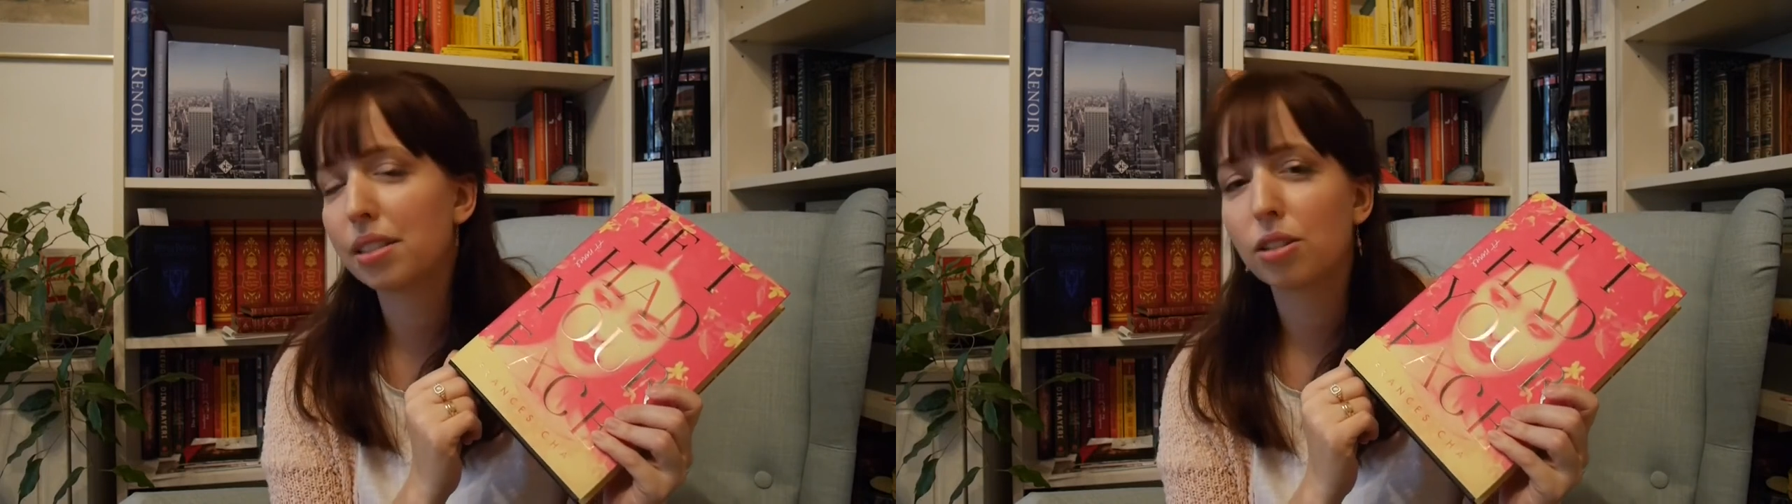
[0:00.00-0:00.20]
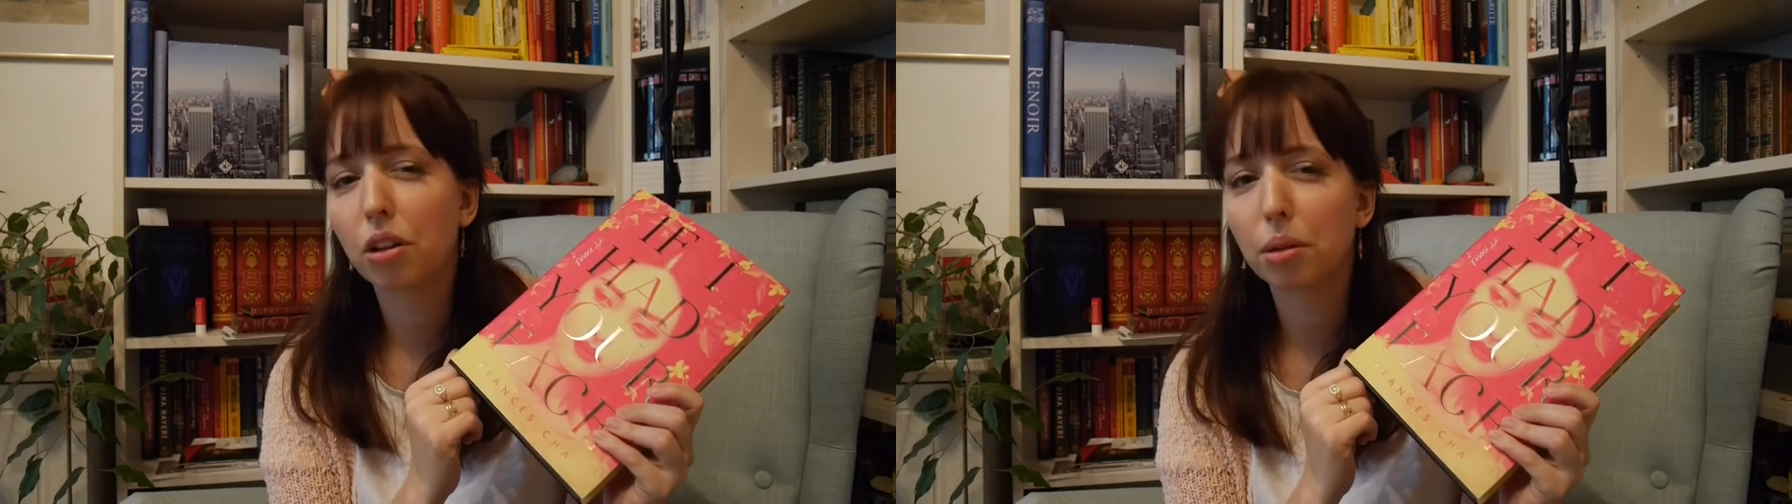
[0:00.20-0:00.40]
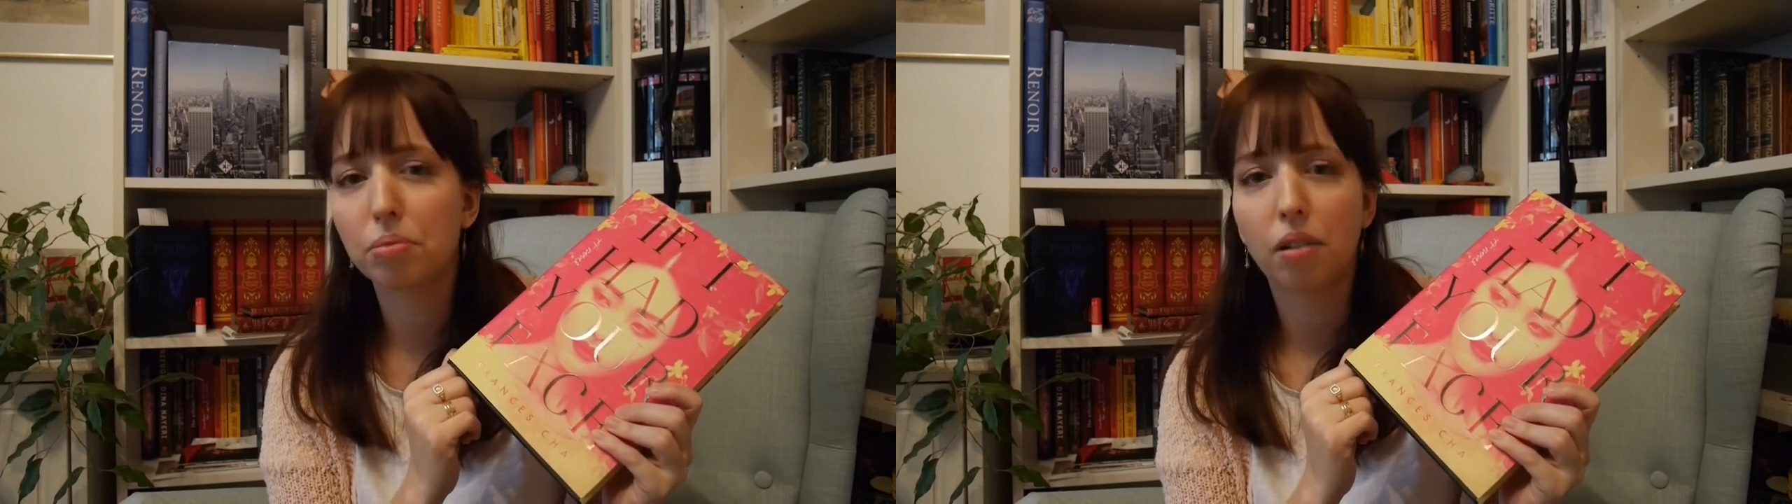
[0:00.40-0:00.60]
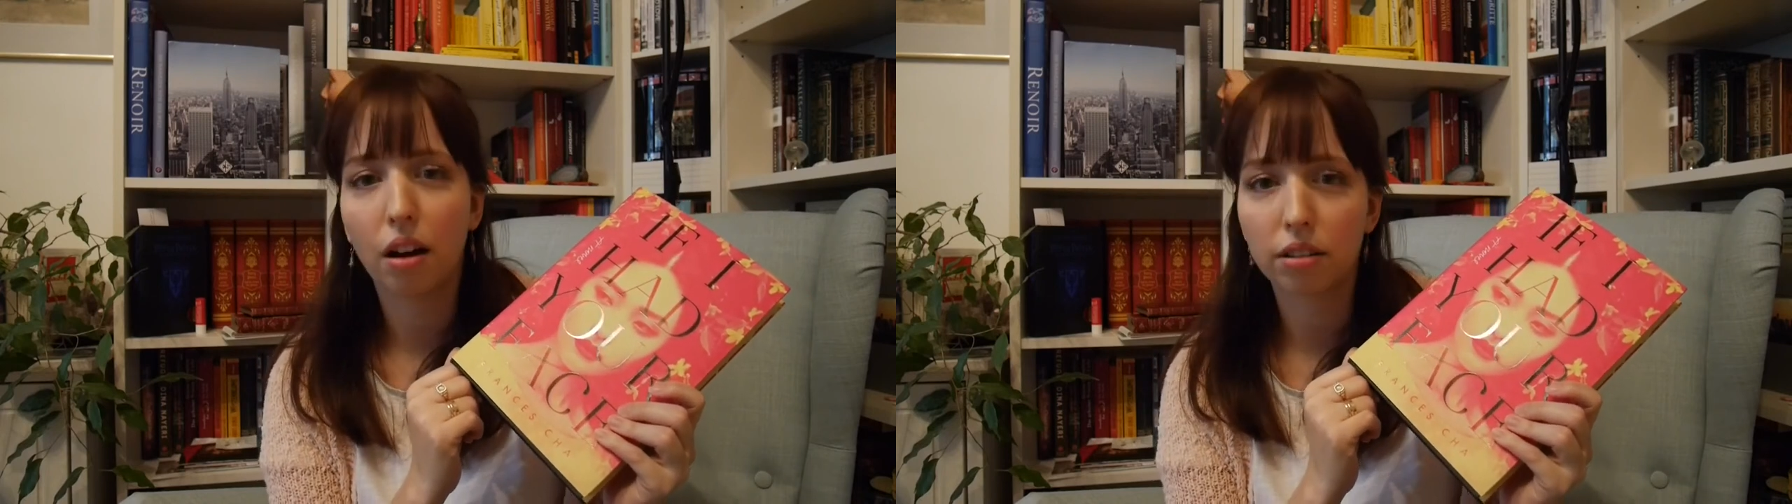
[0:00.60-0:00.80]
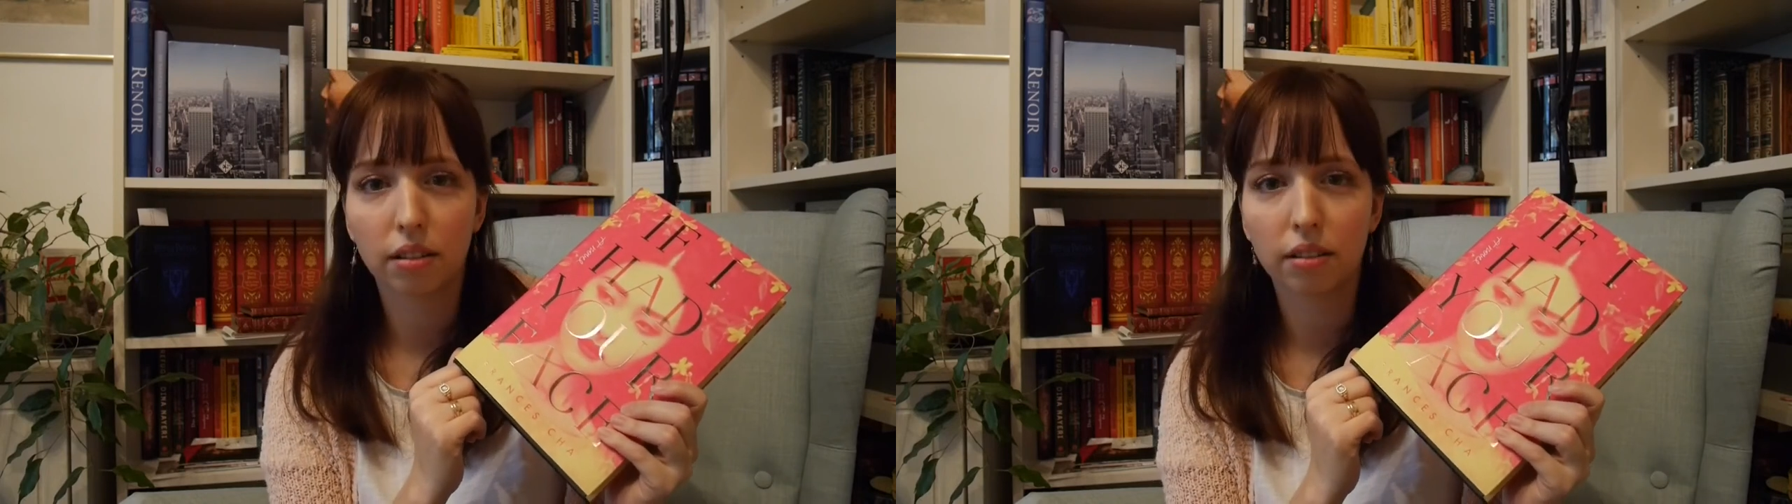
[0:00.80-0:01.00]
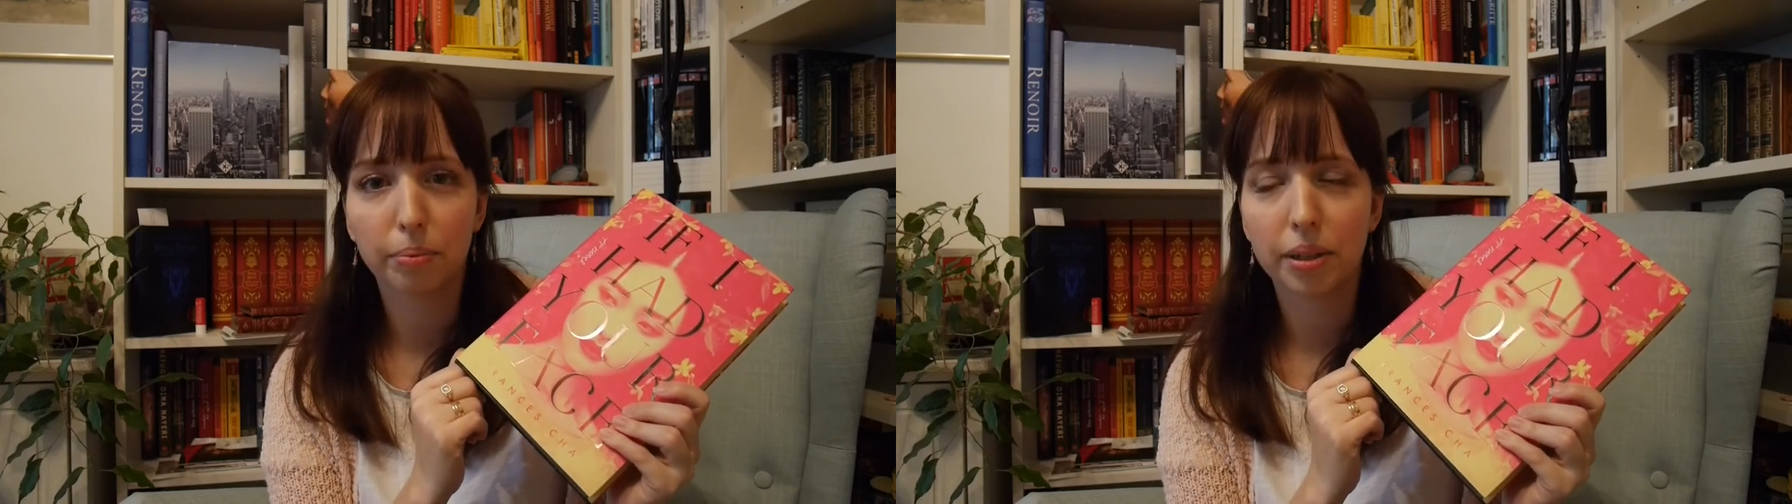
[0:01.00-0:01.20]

It's not a brothel,